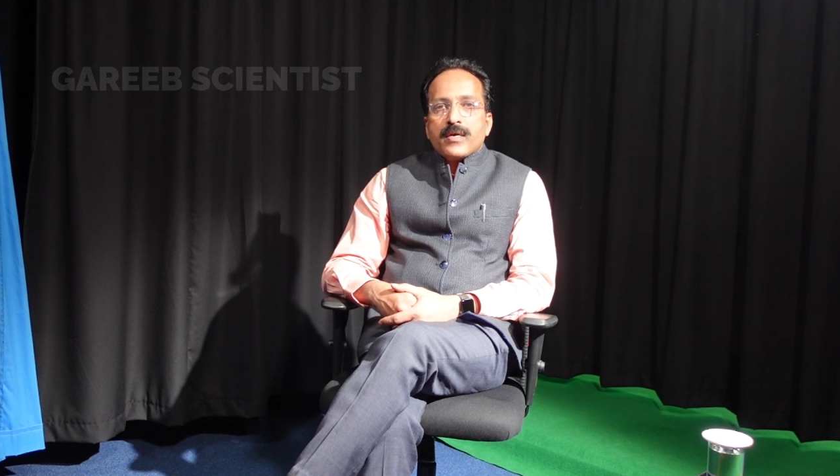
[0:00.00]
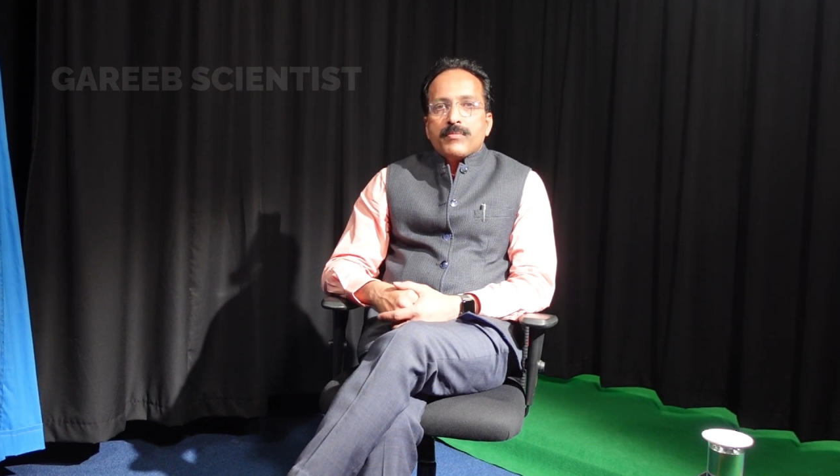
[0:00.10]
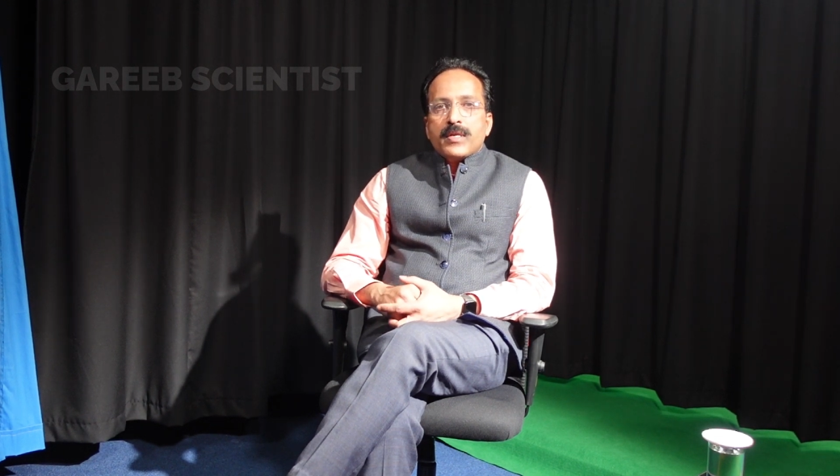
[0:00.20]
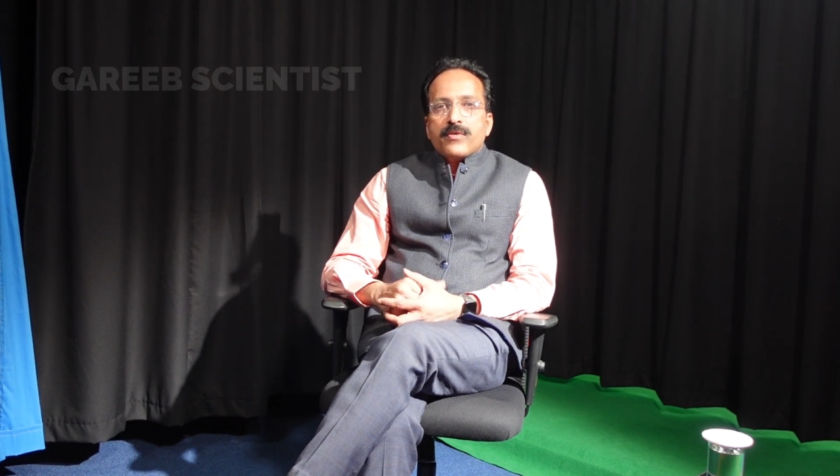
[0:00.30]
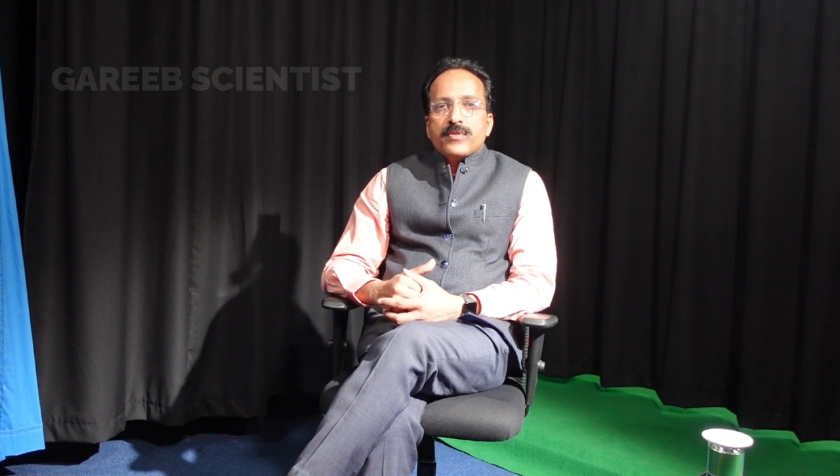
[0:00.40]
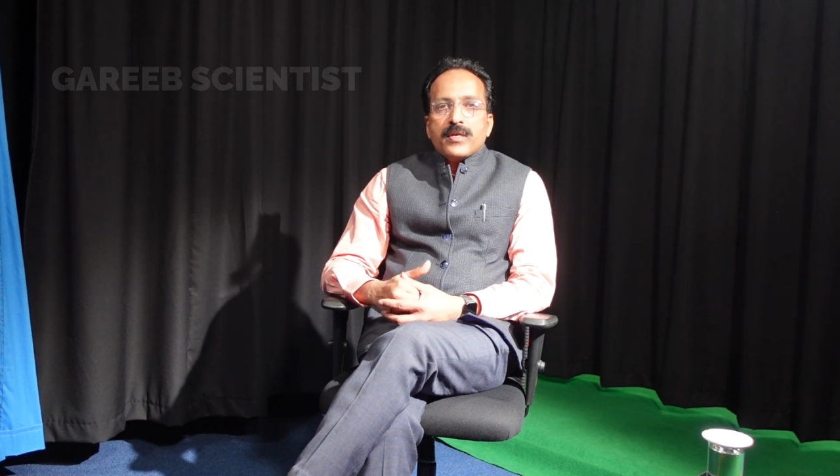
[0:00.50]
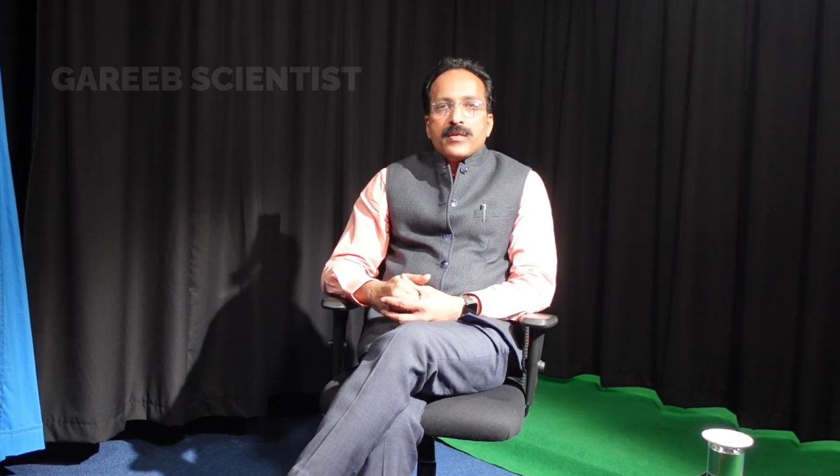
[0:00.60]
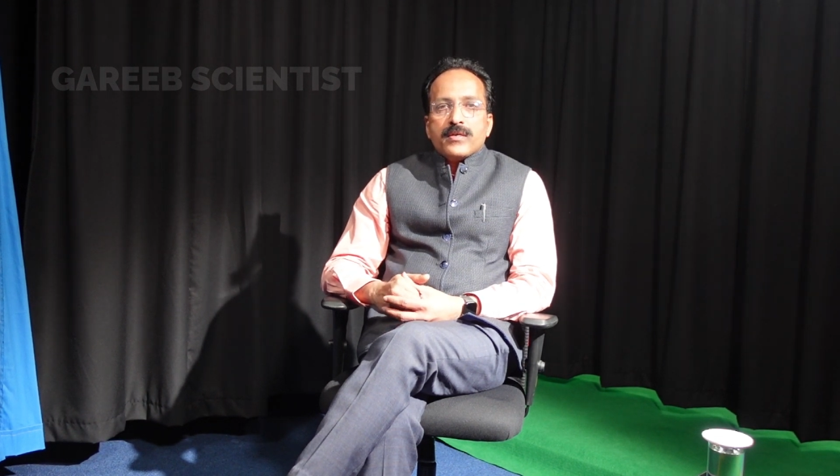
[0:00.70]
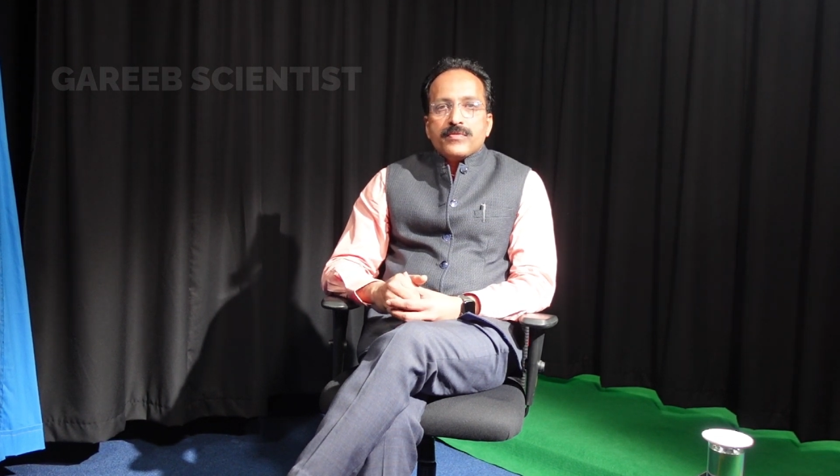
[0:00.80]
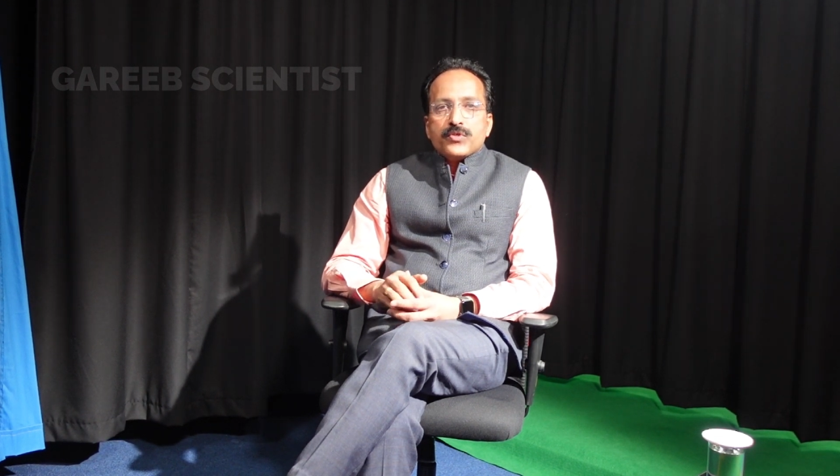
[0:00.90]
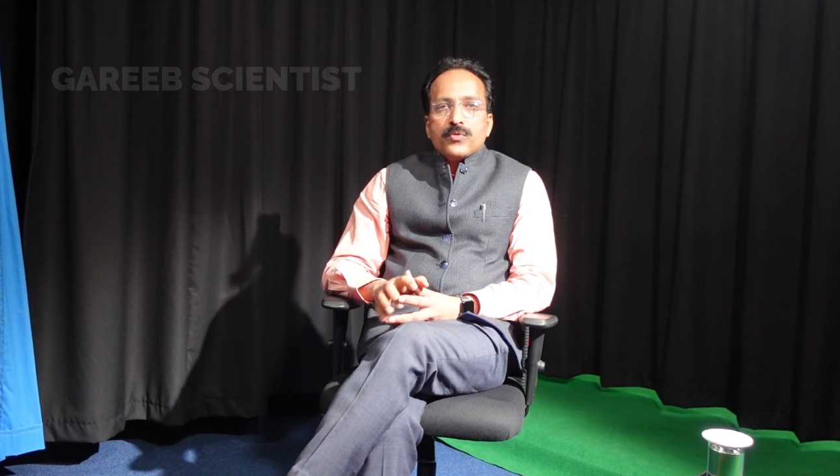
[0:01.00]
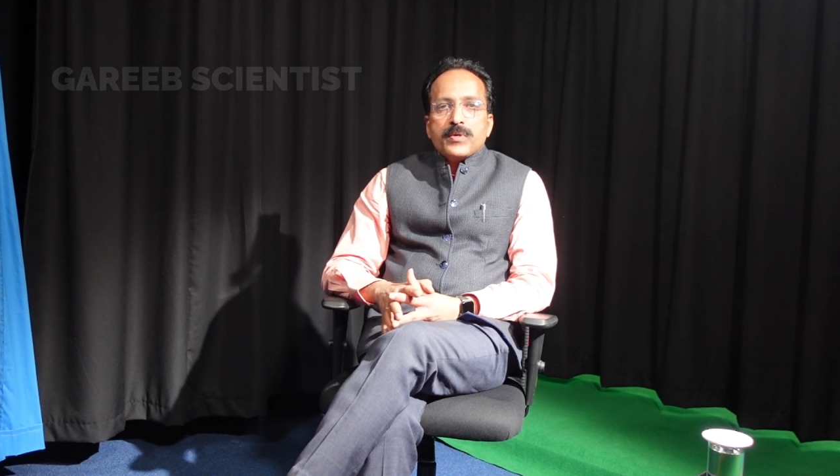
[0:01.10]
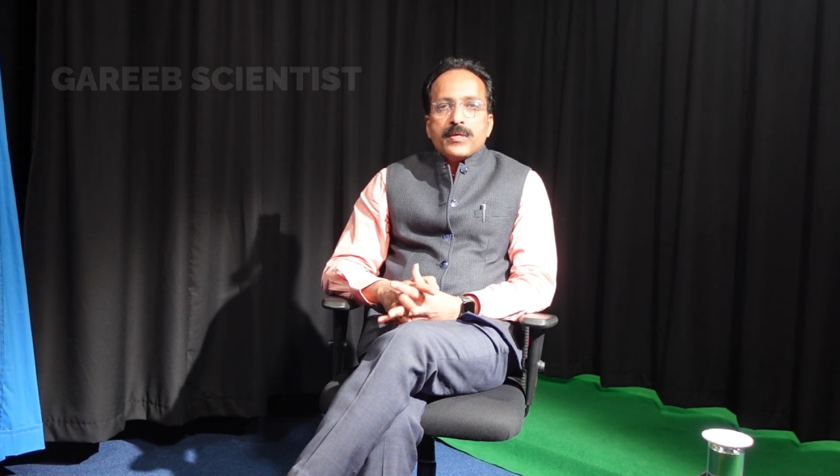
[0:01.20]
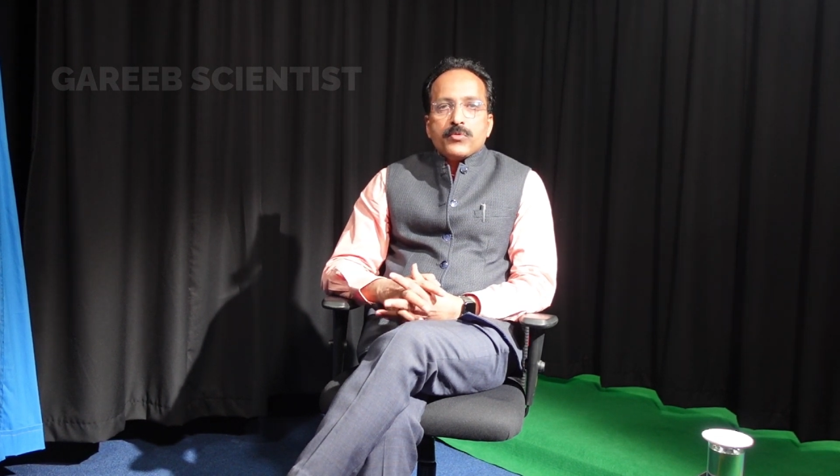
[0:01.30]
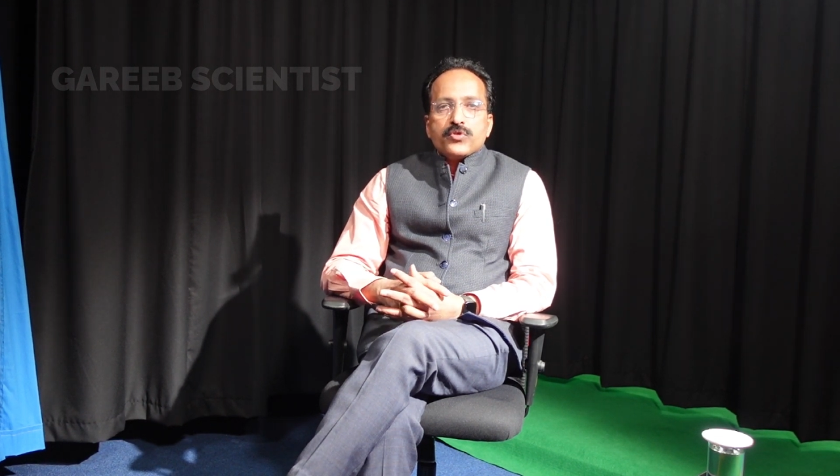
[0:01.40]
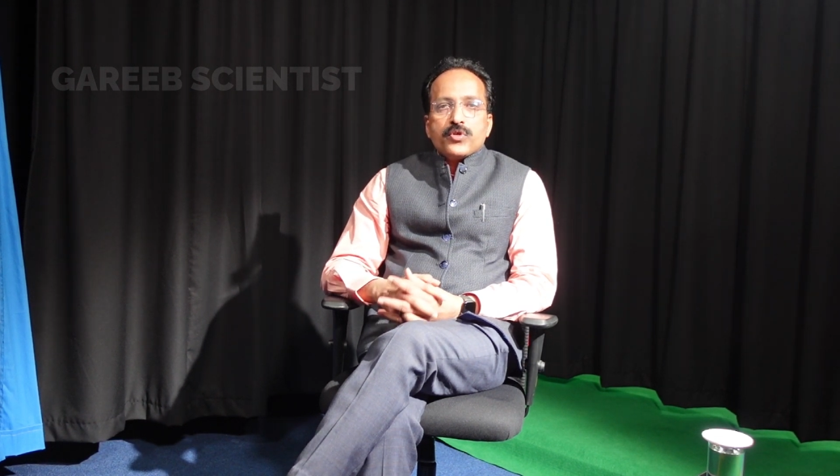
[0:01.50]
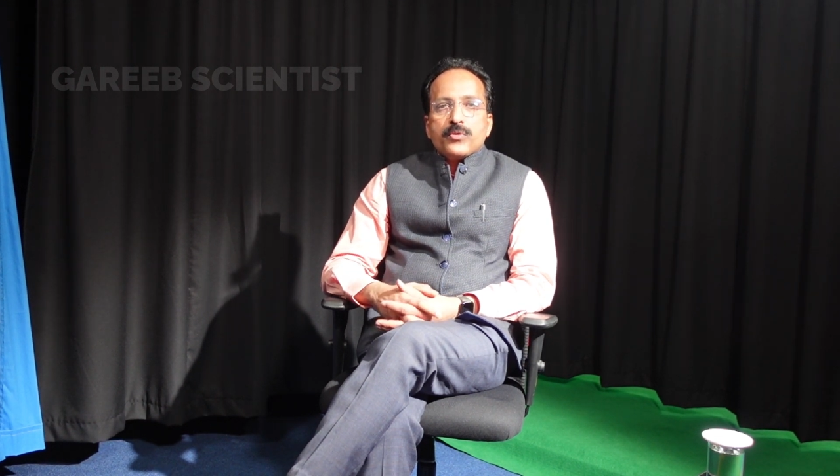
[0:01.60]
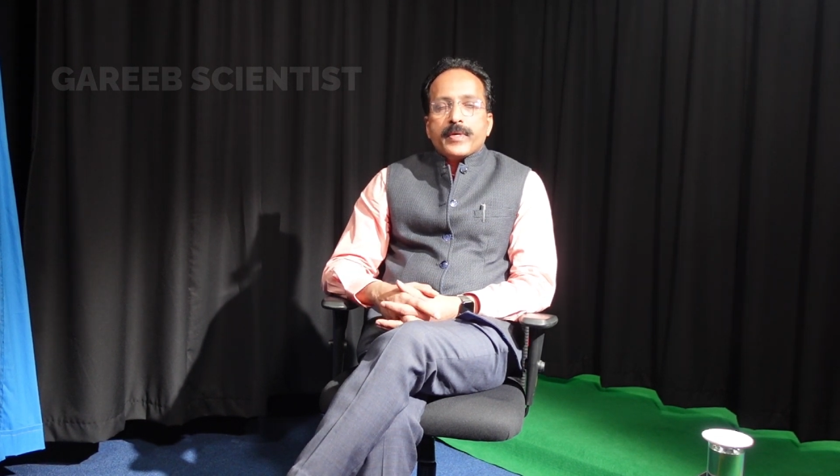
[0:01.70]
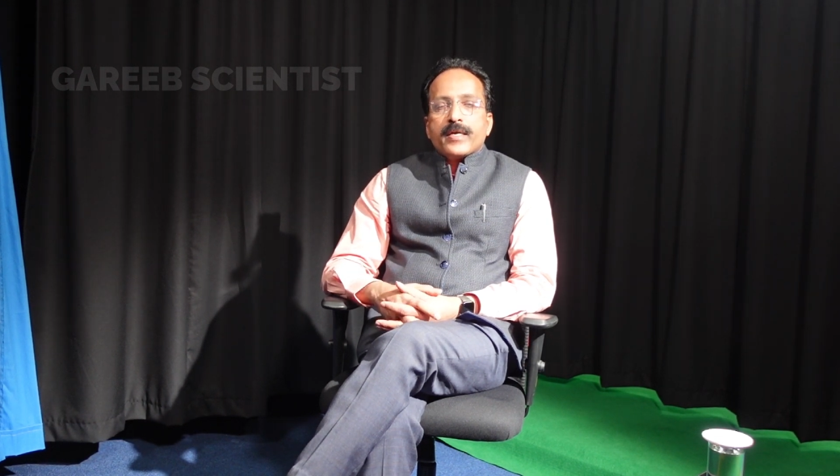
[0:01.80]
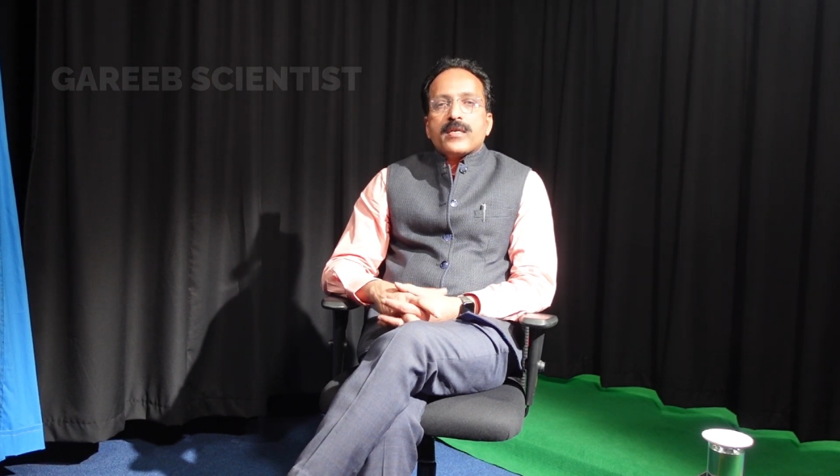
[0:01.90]
I believe that we should be in a position
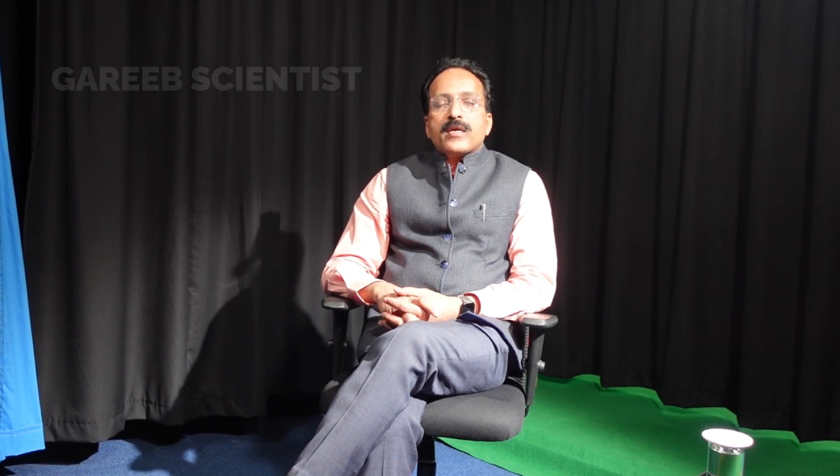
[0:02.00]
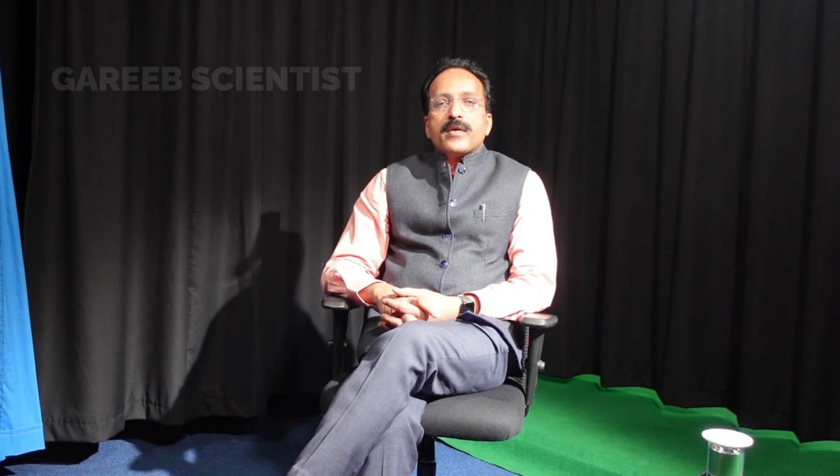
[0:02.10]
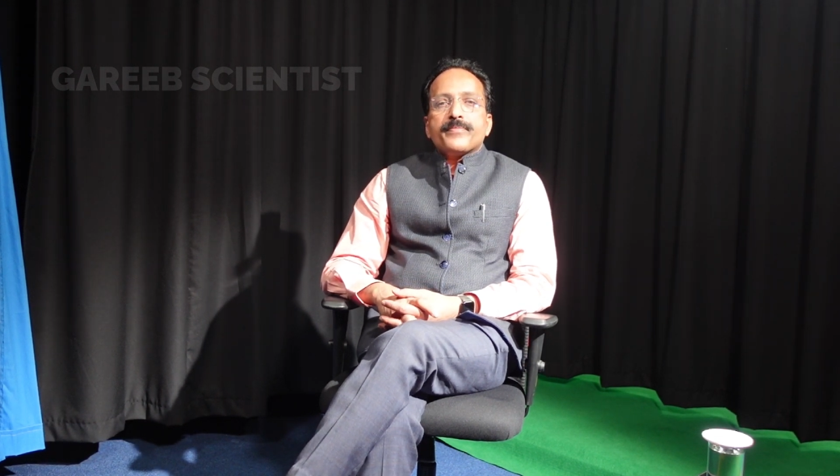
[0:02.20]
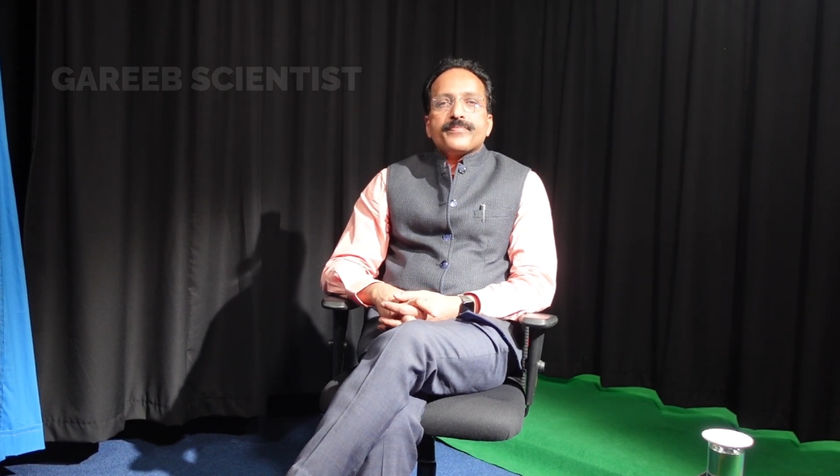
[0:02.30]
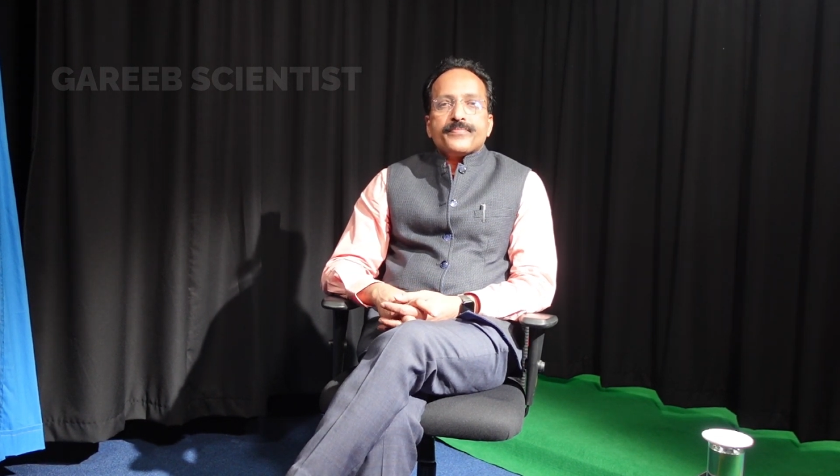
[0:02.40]
to make it ready.